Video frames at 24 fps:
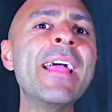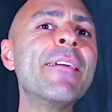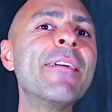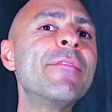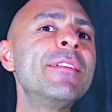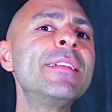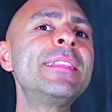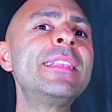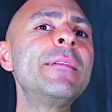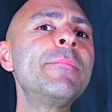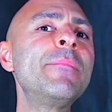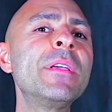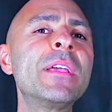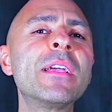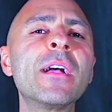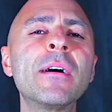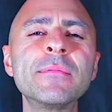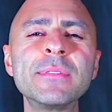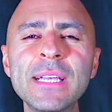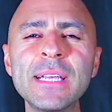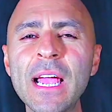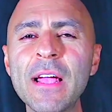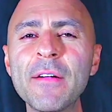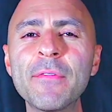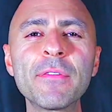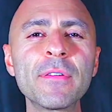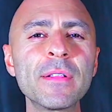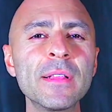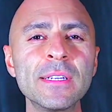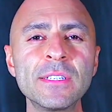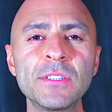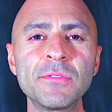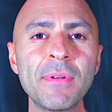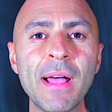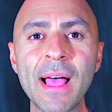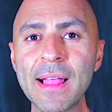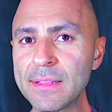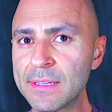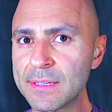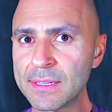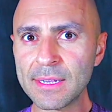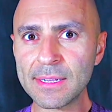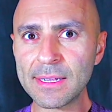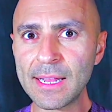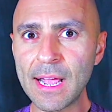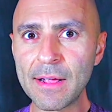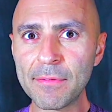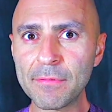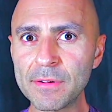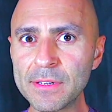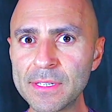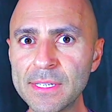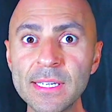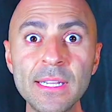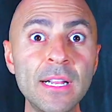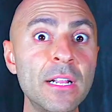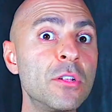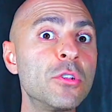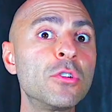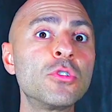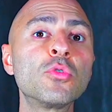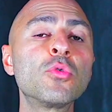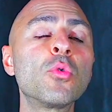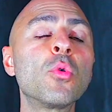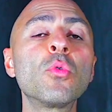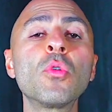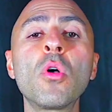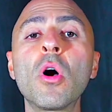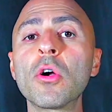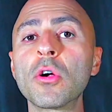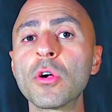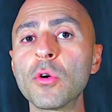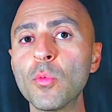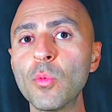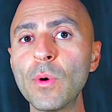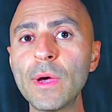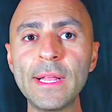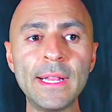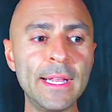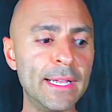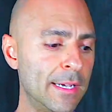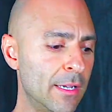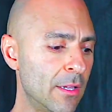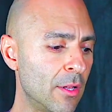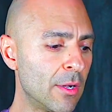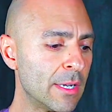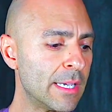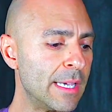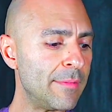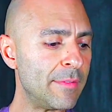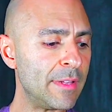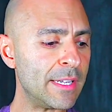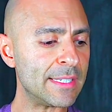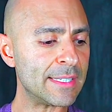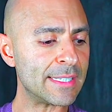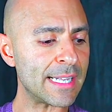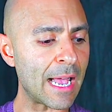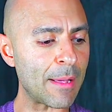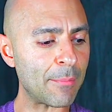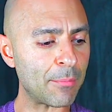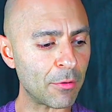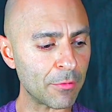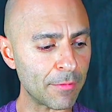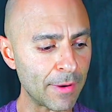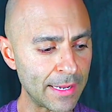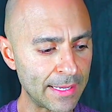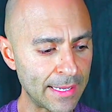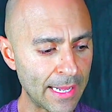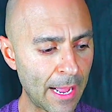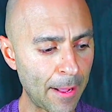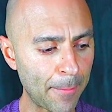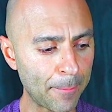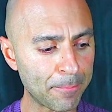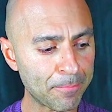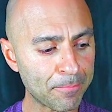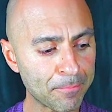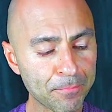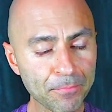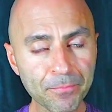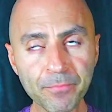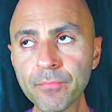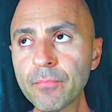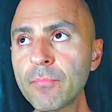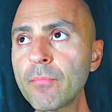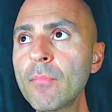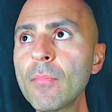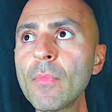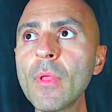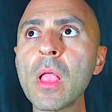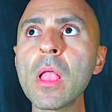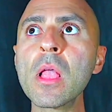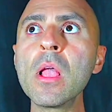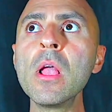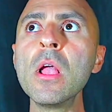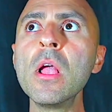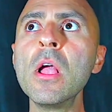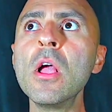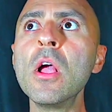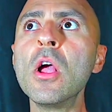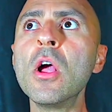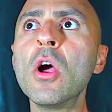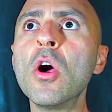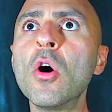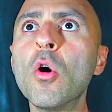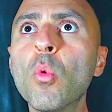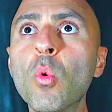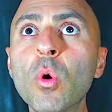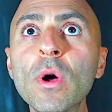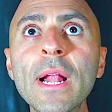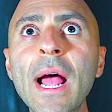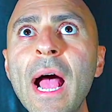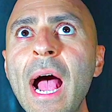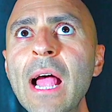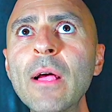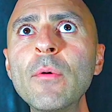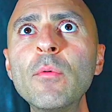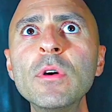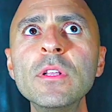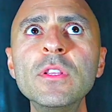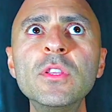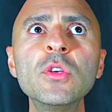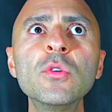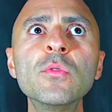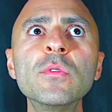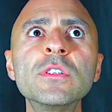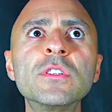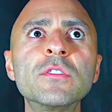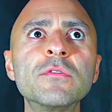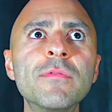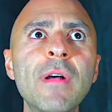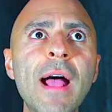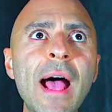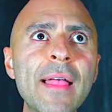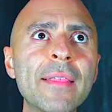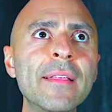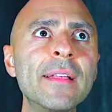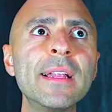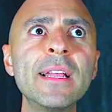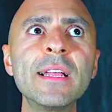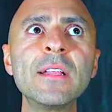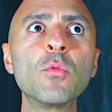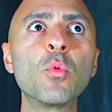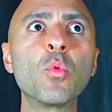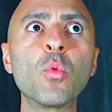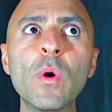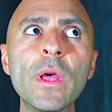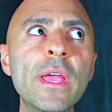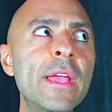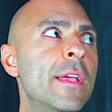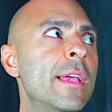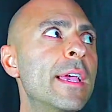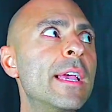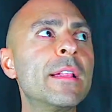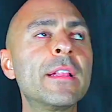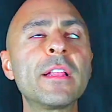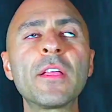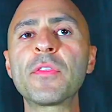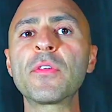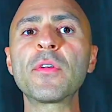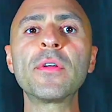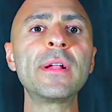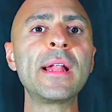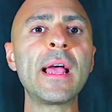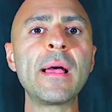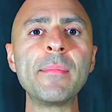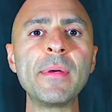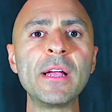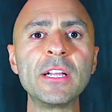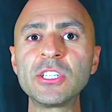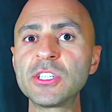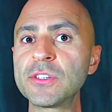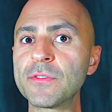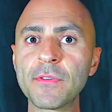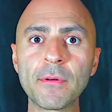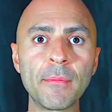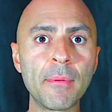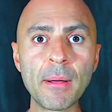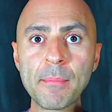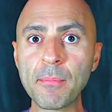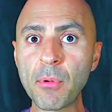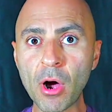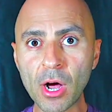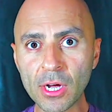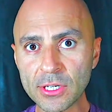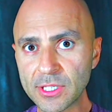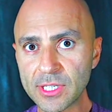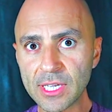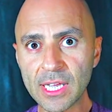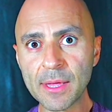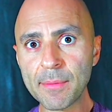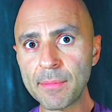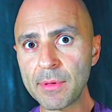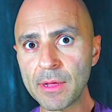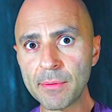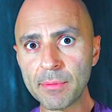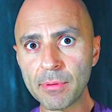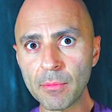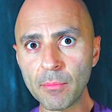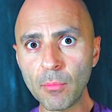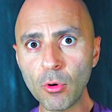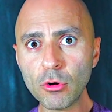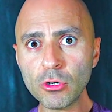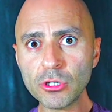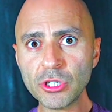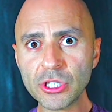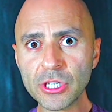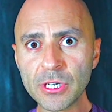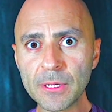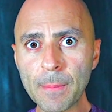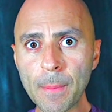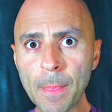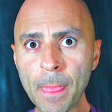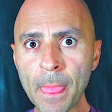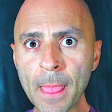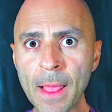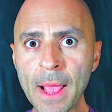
everything becomes effortless rather than efforted and you're no longer waiting. And I'll give an example right now. What I would do is rather than wait in the third dimension for my boss to give me a promotion,